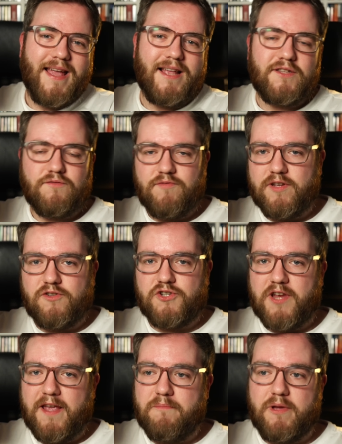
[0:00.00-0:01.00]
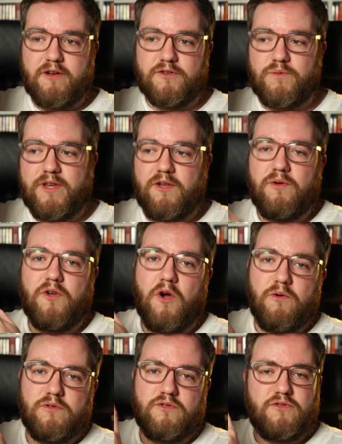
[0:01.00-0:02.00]
It's a real shame because when you
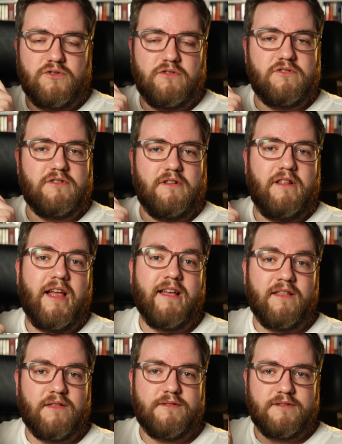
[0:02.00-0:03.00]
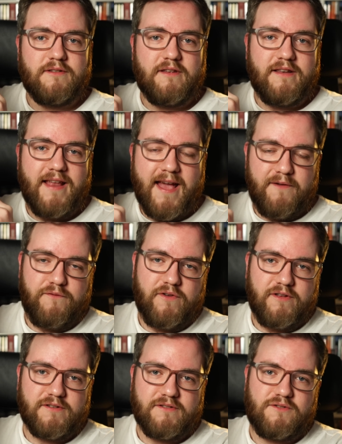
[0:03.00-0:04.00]
go to such lengths and
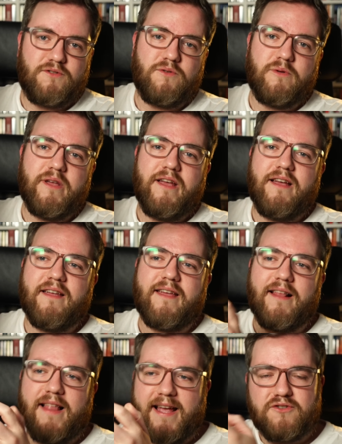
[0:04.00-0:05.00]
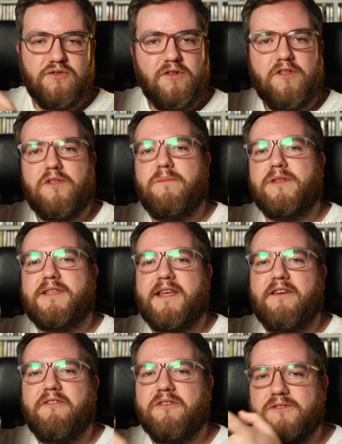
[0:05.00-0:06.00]
effort to collect all of the
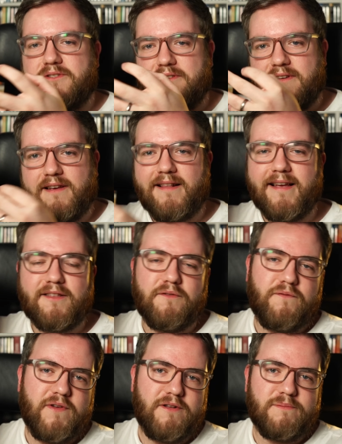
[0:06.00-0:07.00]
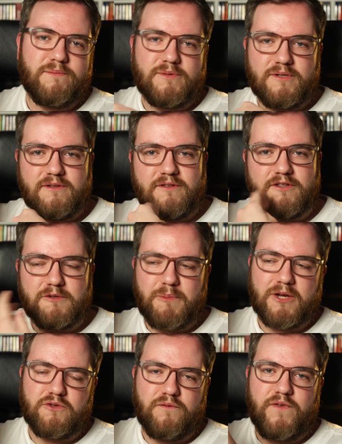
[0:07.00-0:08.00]
materials, collect the films, the
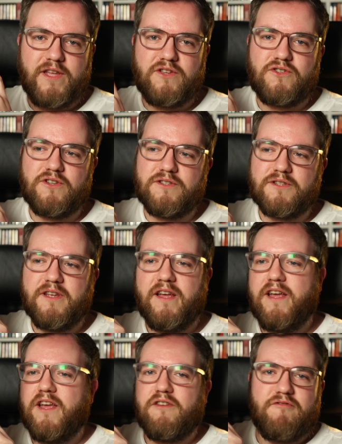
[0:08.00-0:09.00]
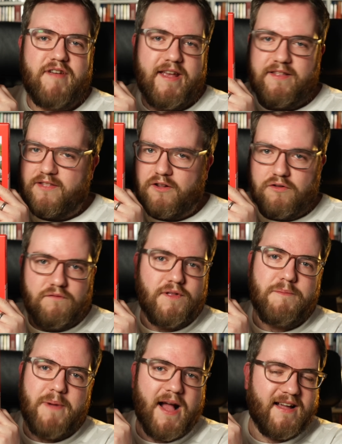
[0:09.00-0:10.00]
special features, create the
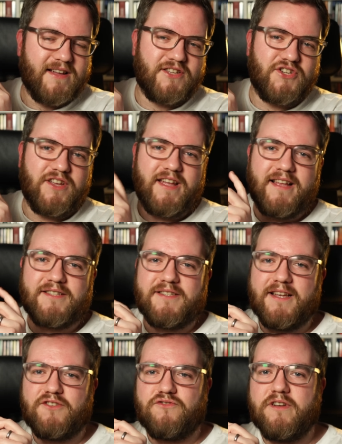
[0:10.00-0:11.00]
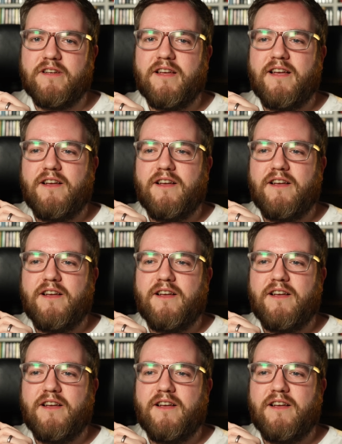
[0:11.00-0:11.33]
lovely packaging, etc.,